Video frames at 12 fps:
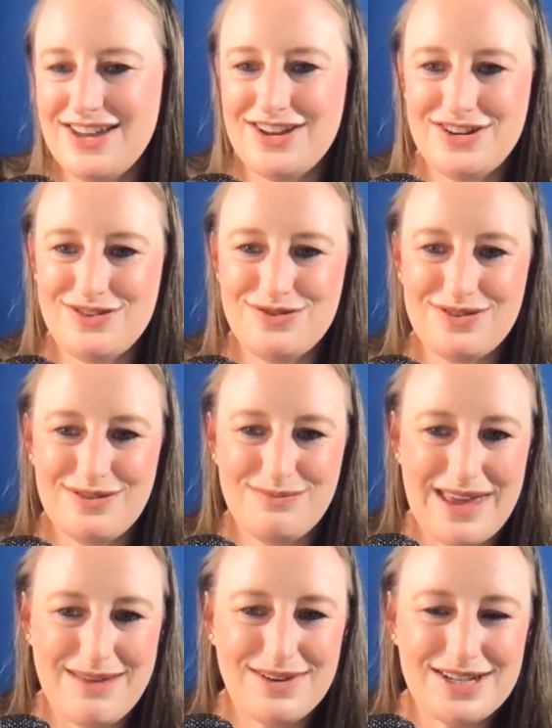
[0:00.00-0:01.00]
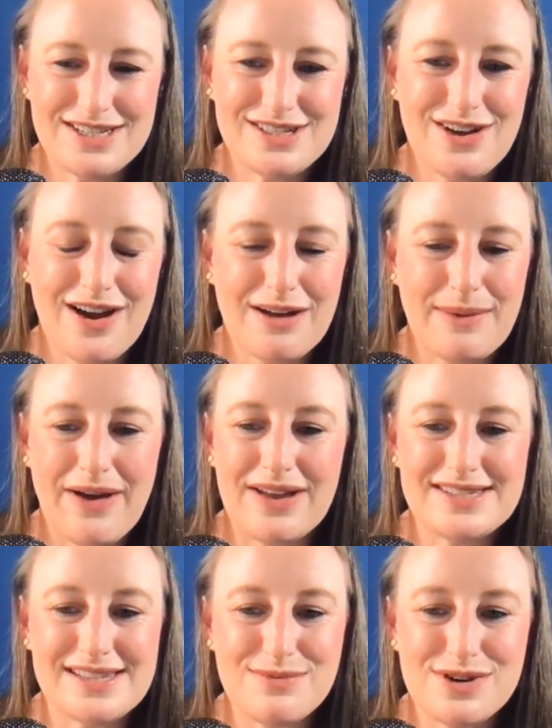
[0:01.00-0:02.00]
Could you maybe just talk about,
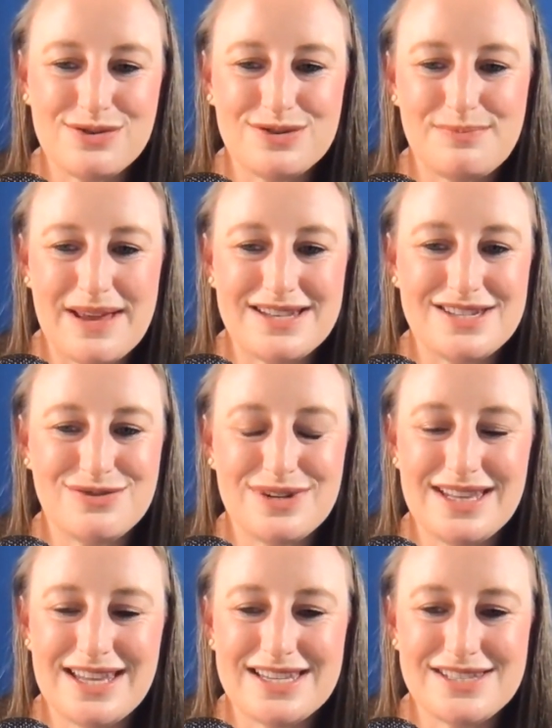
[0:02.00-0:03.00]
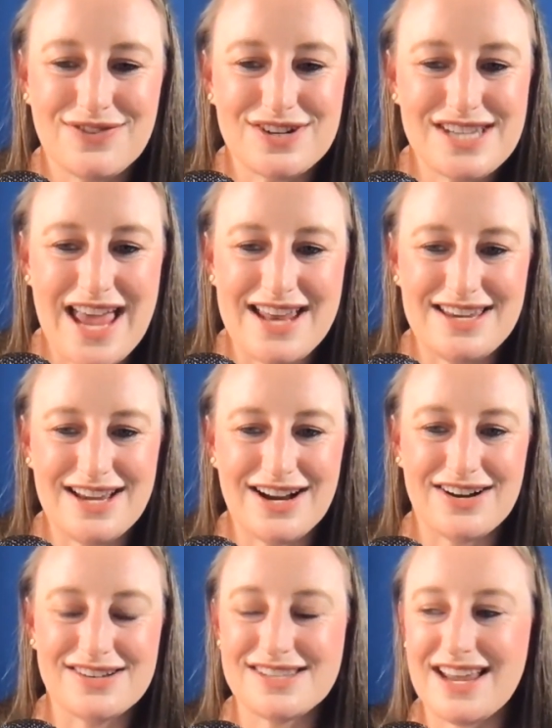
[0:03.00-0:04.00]
as someone who's been doing this for 10
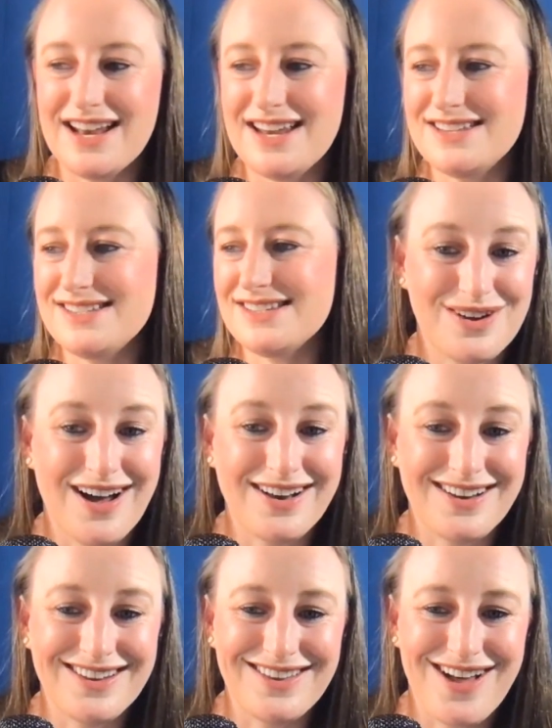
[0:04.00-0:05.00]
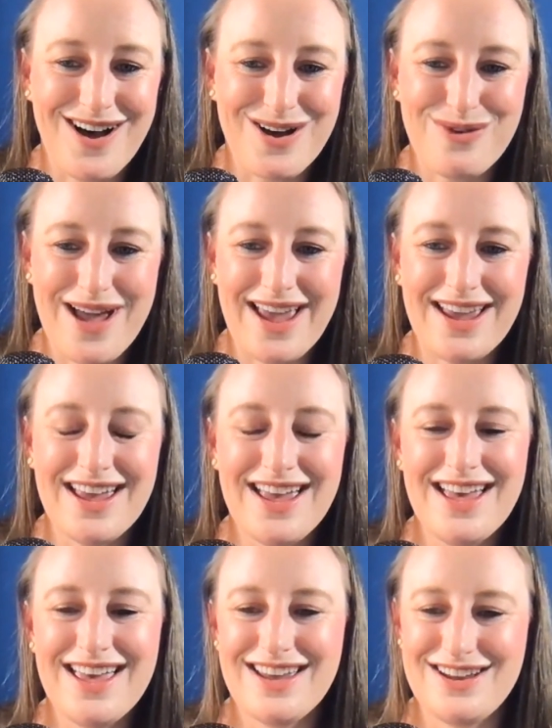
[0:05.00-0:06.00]
years and has gotten a long way,
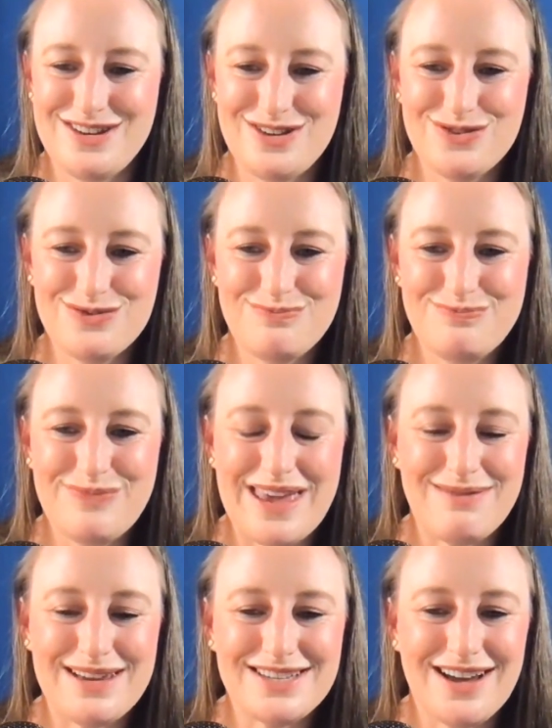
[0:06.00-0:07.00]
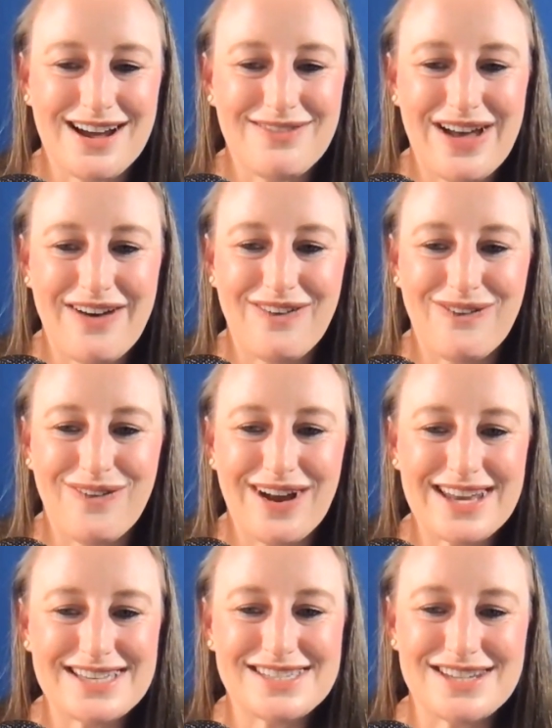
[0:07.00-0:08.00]
could you maybe talk about what
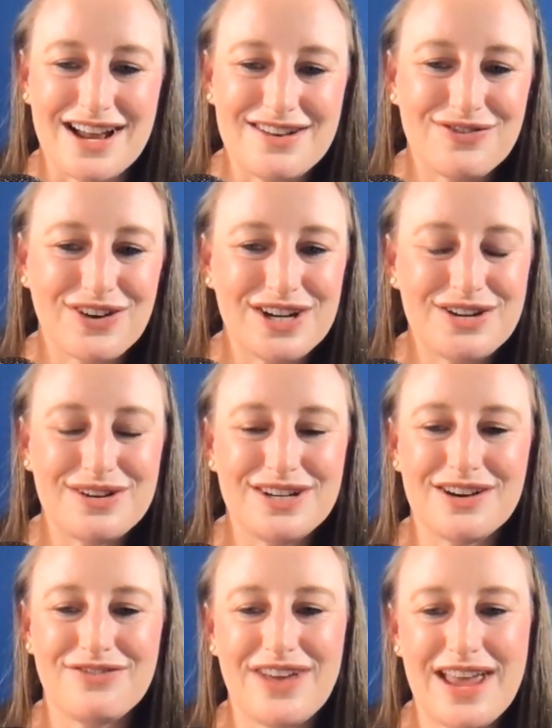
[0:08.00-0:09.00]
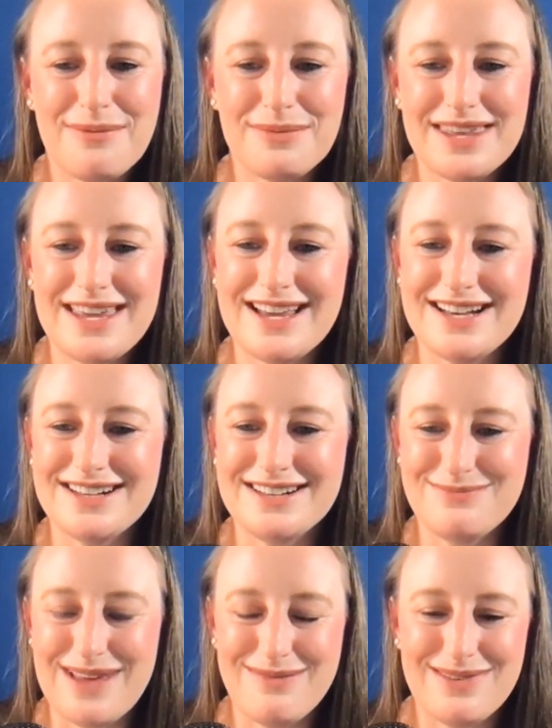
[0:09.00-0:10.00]
it's done for you and your family and
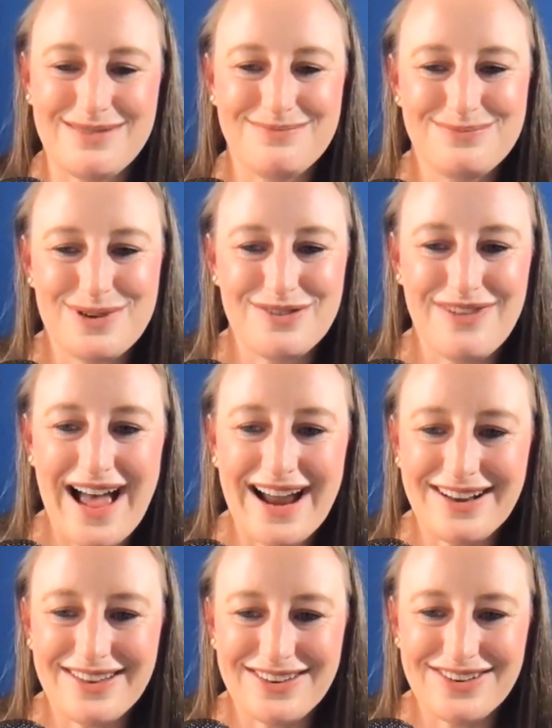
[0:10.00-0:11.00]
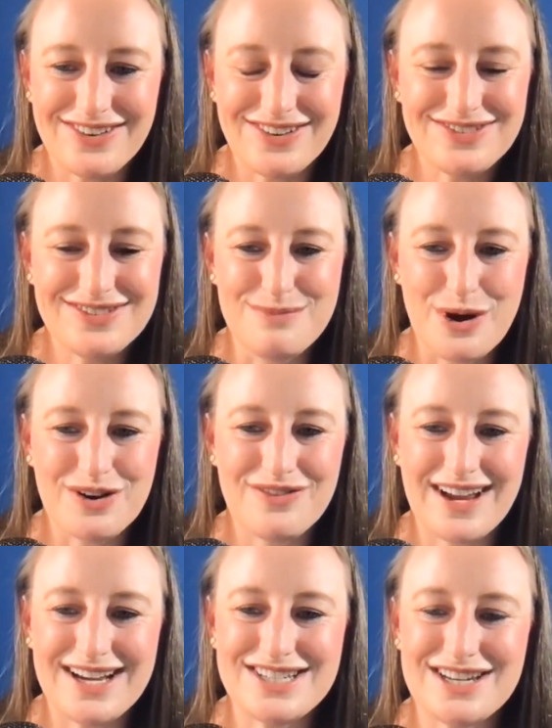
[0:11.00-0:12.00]
maybe provide a little
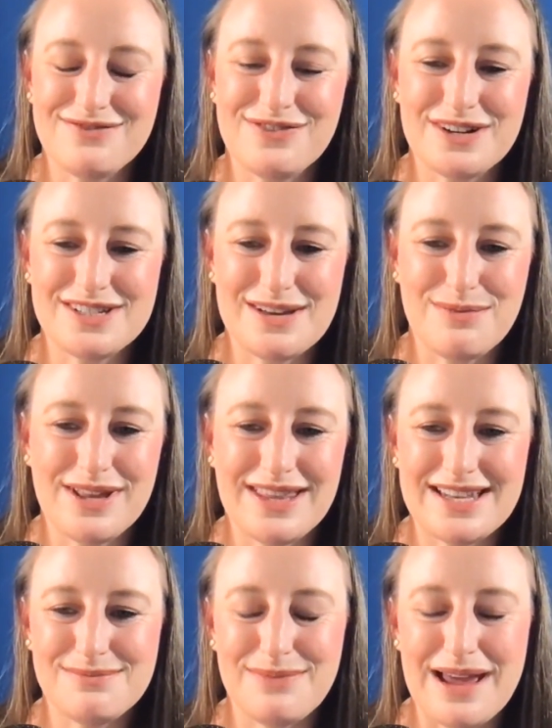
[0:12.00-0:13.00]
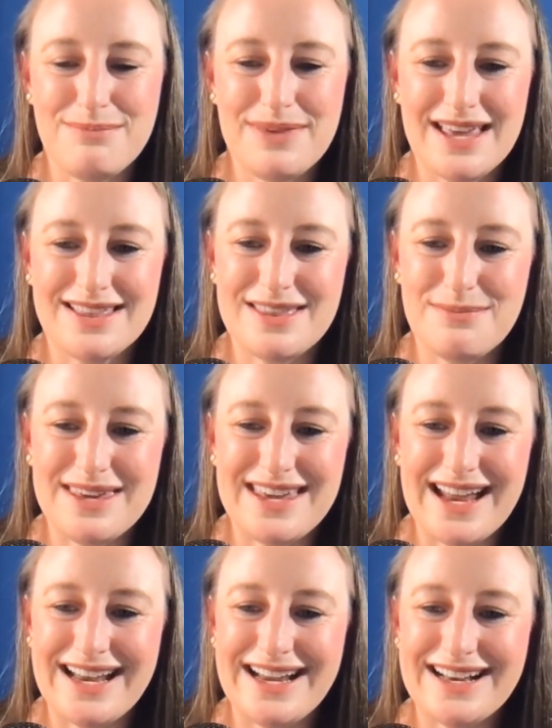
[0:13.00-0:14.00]
motivation for someone that might be at the
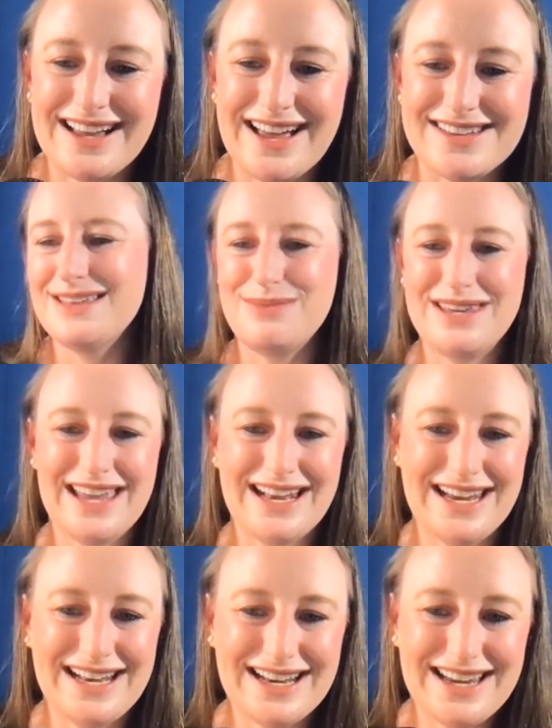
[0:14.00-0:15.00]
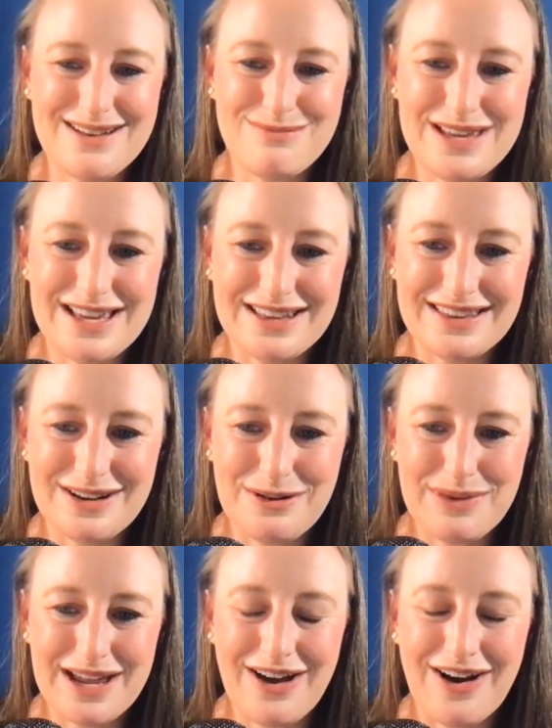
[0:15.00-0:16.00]
beginning? Because the beginning can be a little
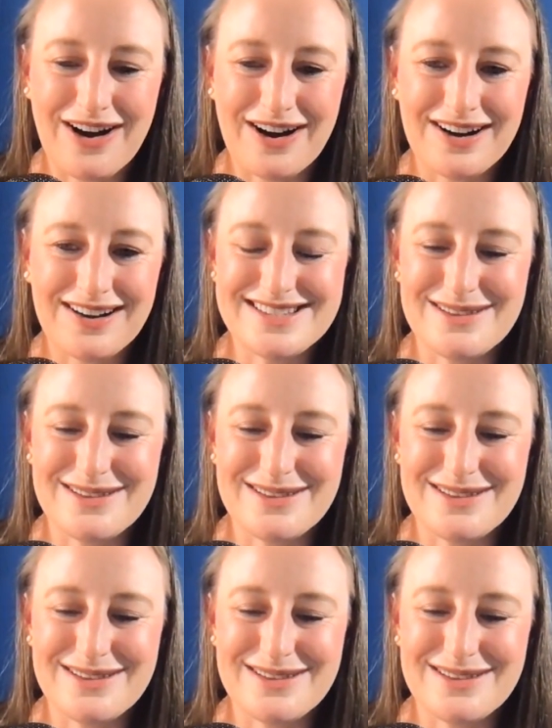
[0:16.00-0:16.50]
bit hard.